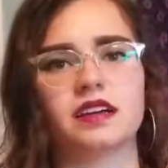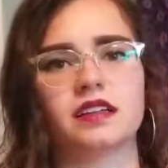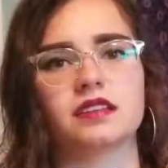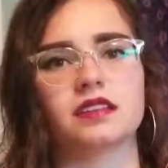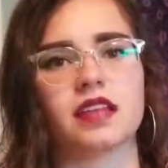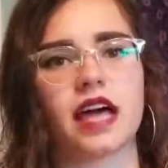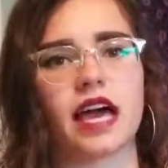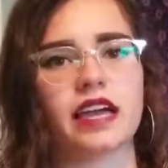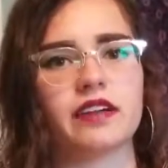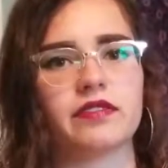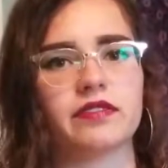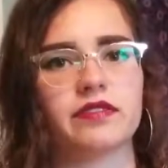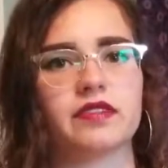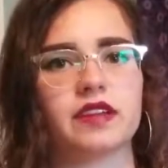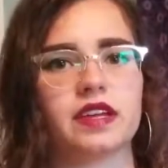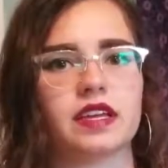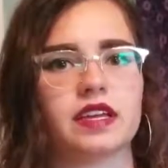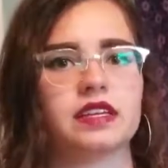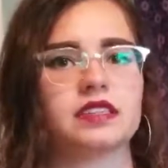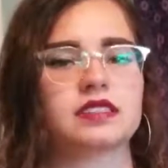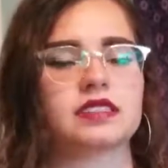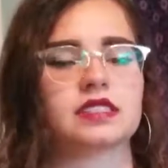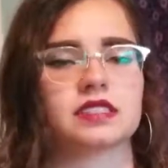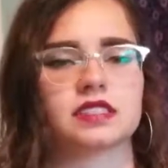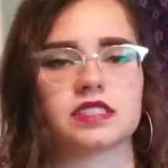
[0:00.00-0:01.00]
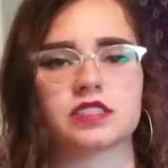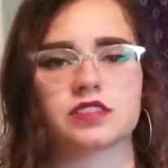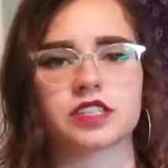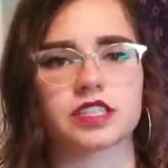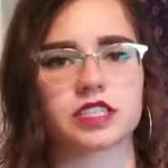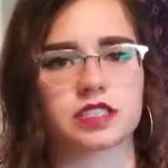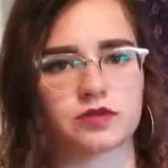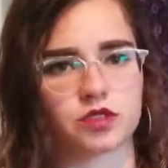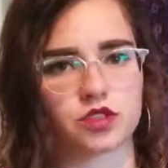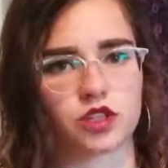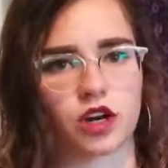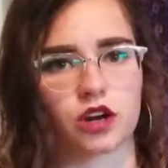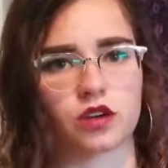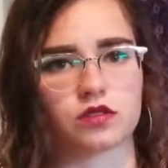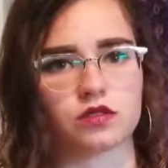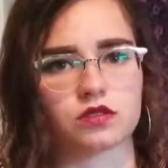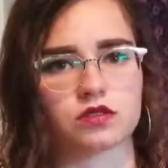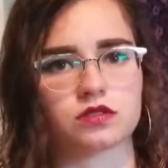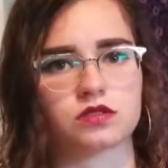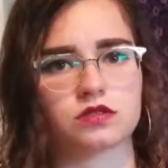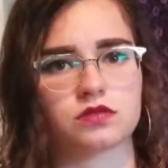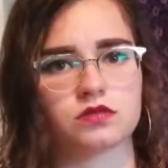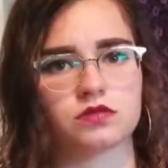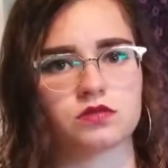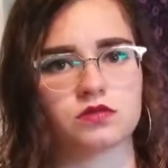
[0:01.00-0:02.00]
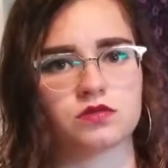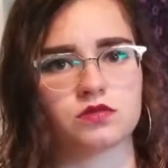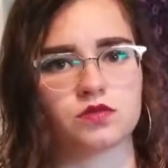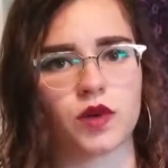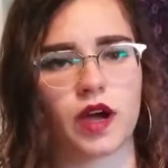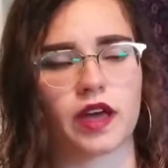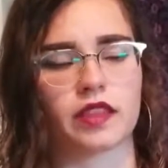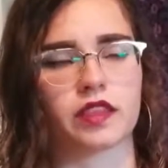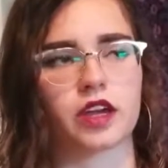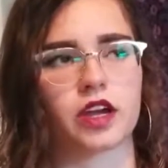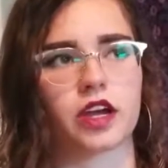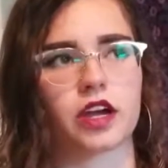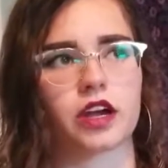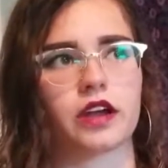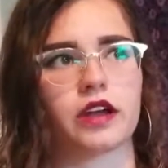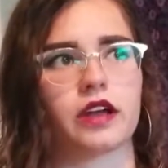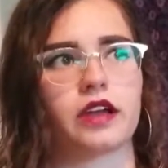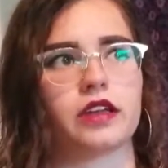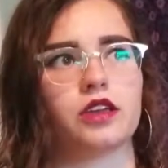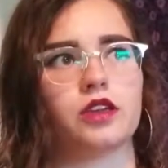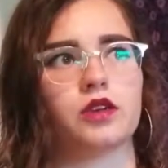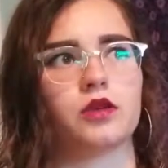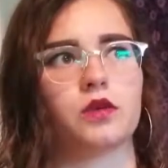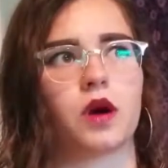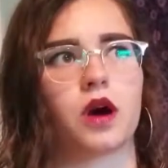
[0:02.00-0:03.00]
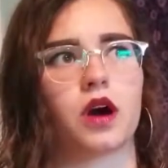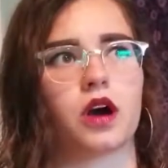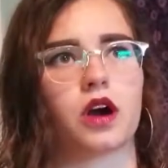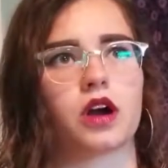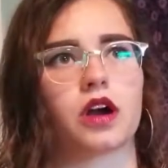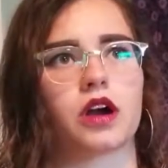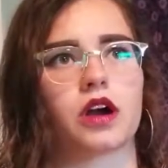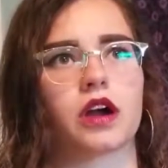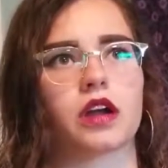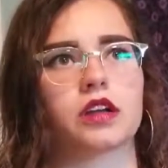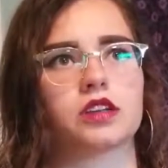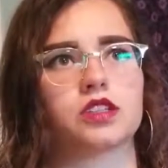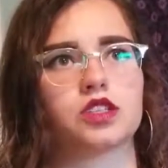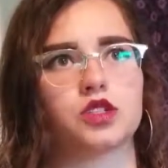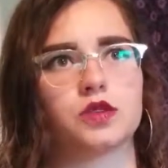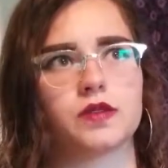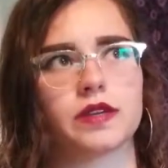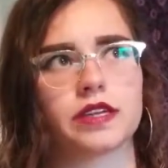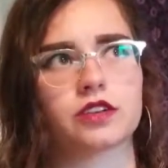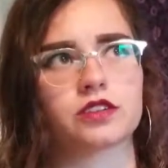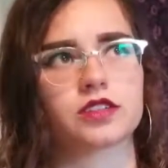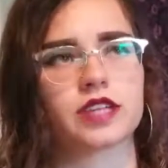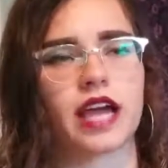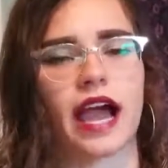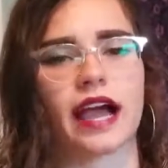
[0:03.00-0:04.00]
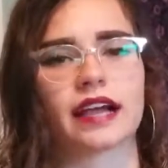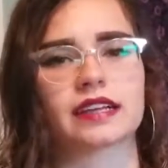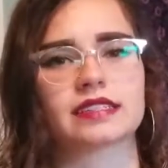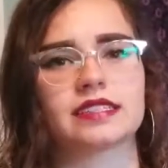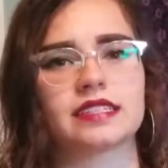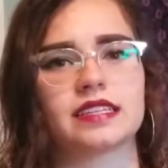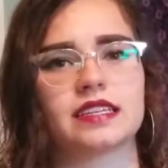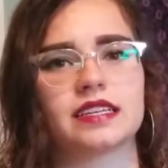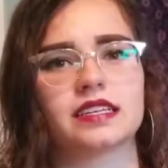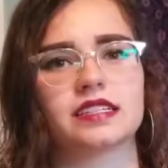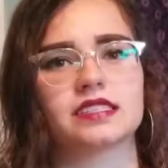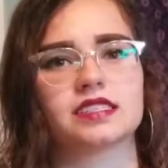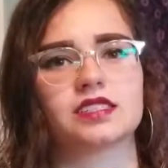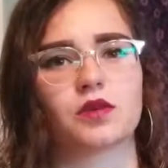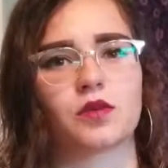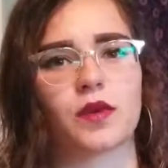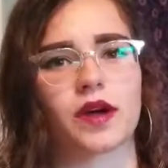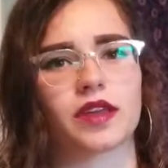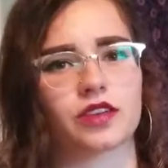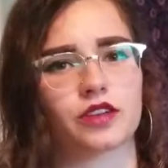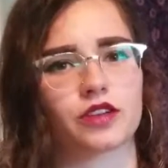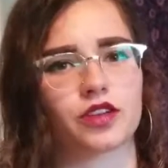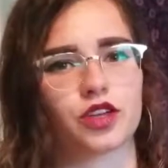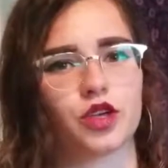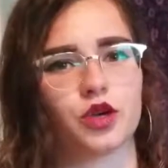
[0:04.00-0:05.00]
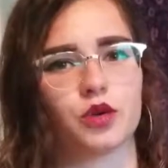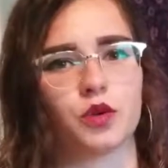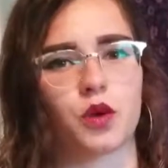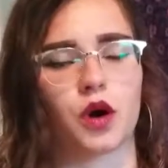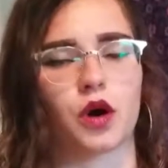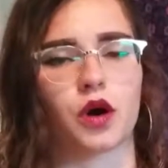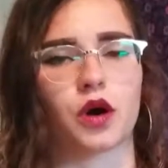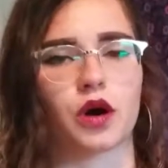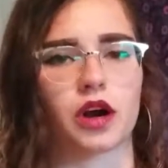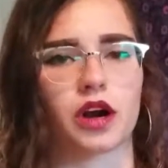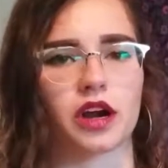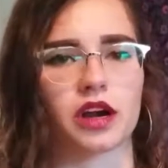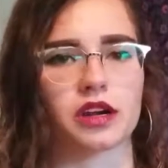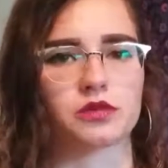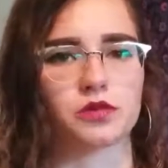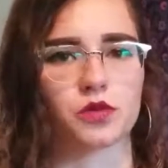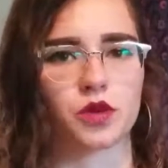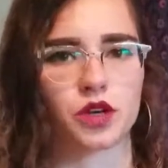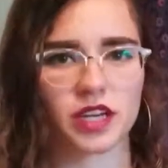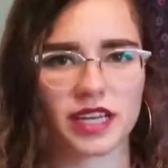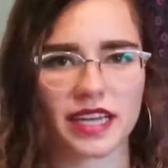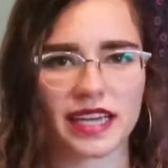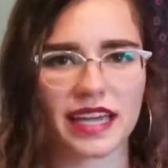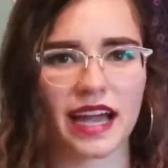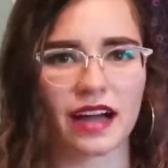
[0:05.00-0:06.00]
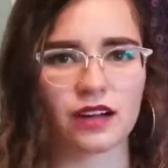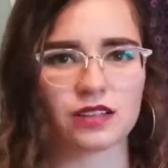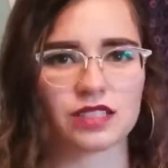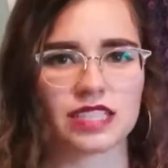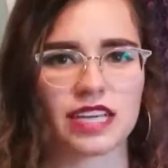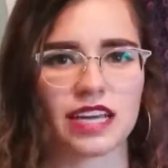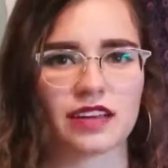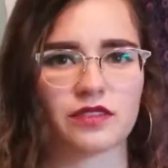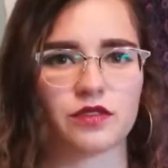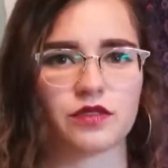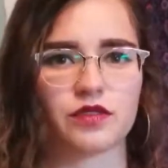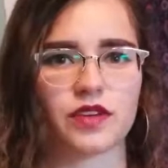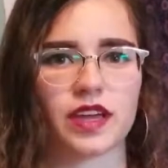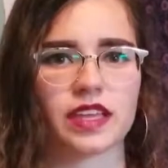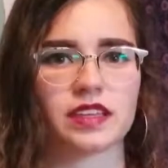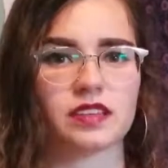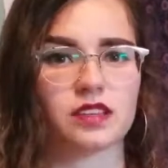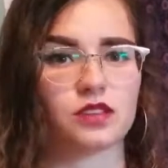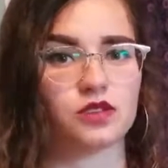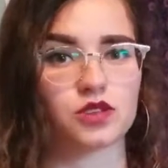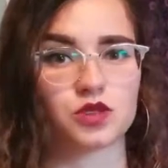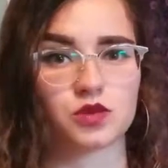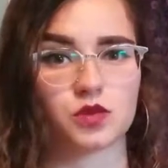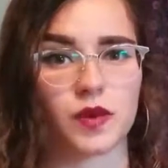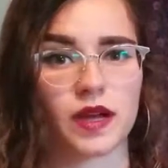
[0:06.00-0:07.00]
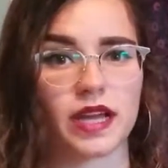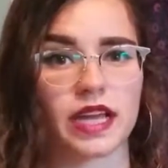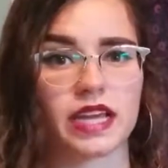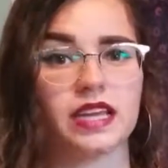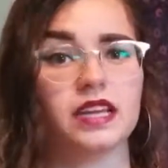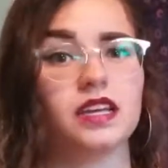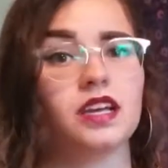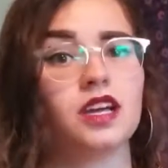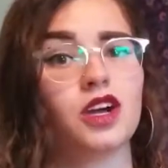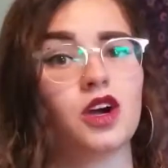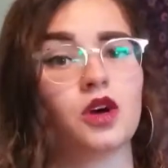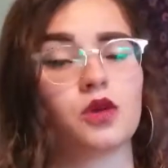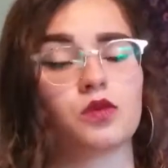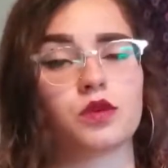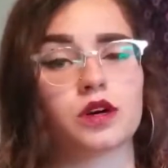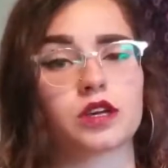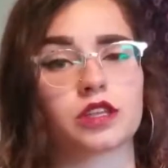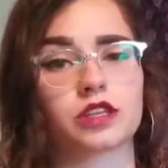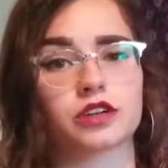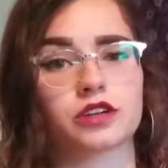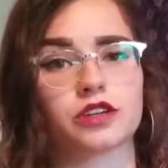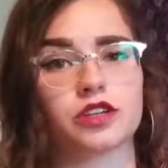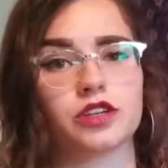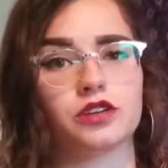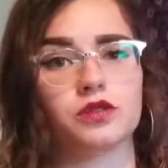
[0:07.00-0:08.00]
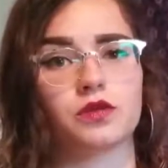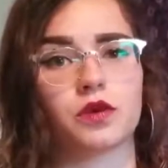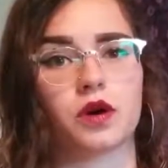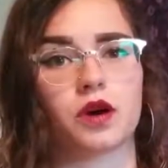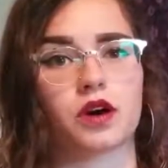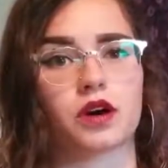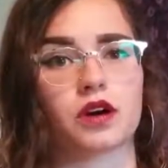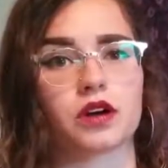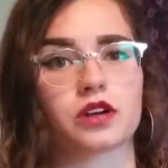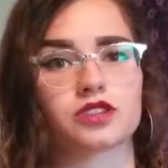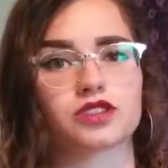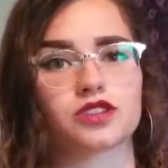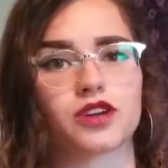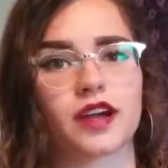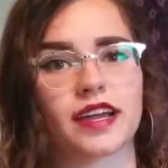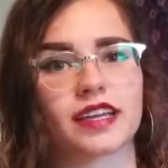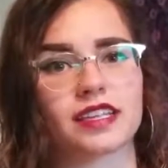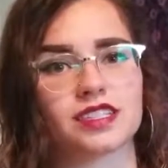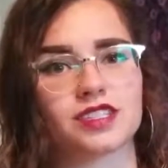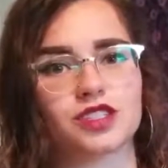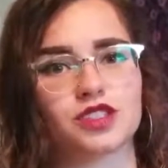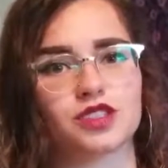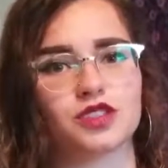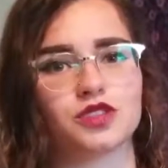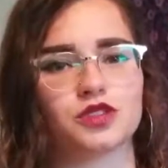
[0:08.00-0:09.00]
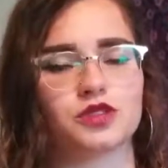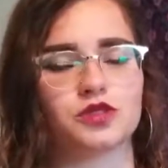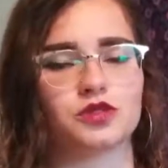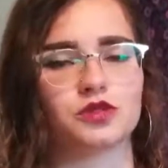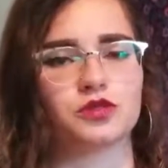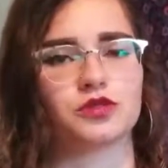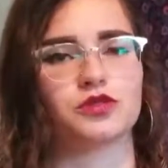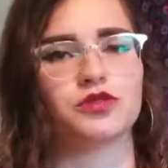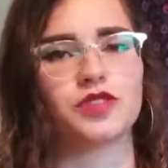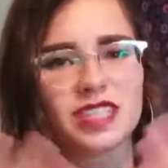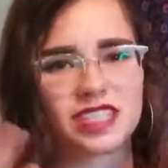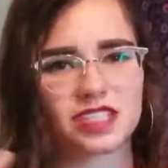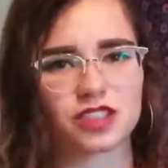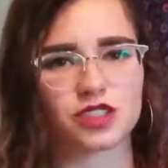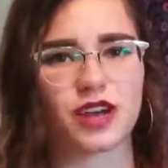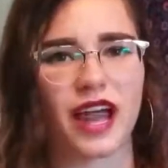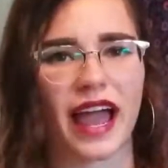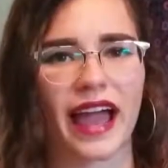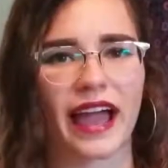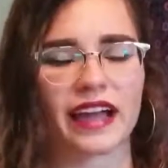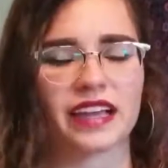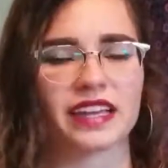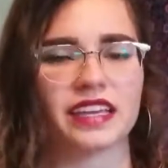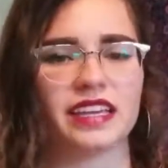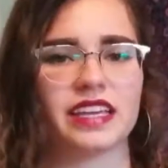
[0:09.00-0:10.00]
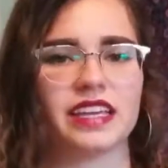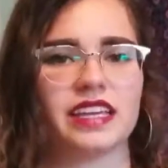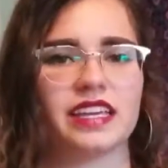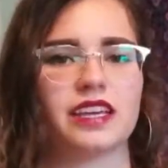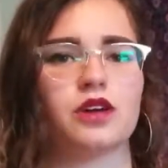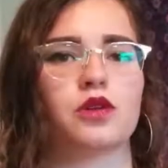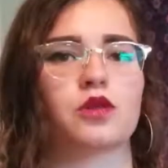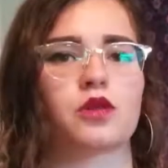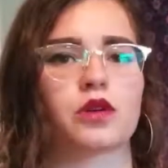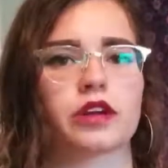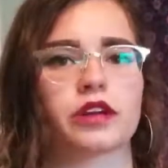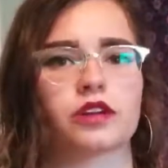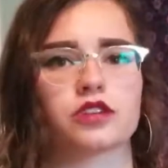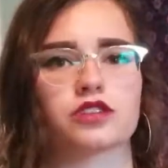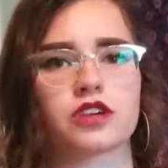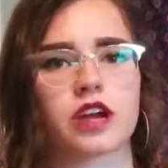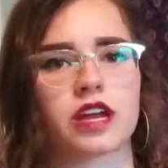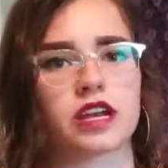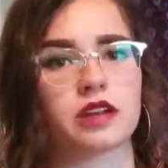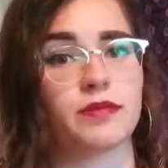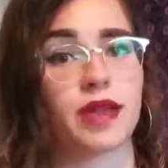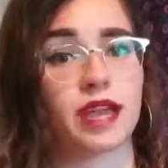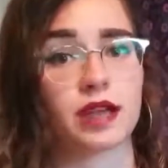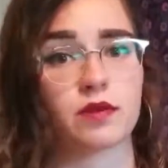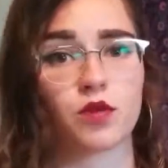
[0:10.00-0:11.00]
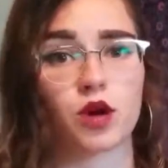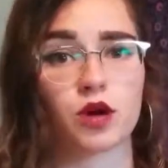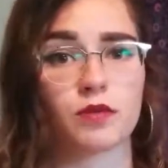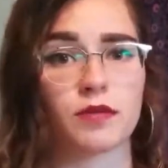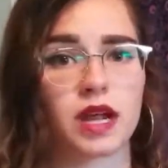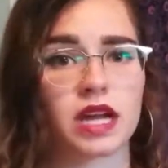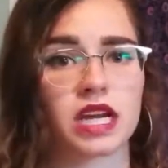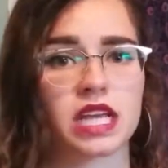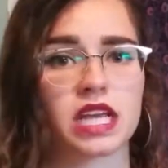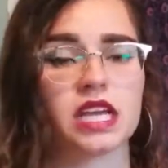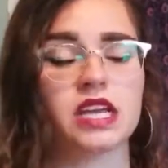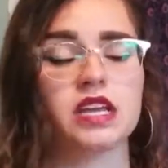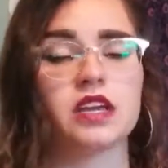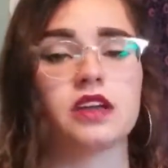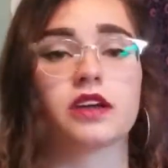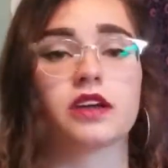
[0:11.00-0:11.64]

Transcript: Life is a series of struggles whether you are doing your taxes, whether you are working out to get fit, lose weight, whether you are trying to fix your acne or you're trying to make more money,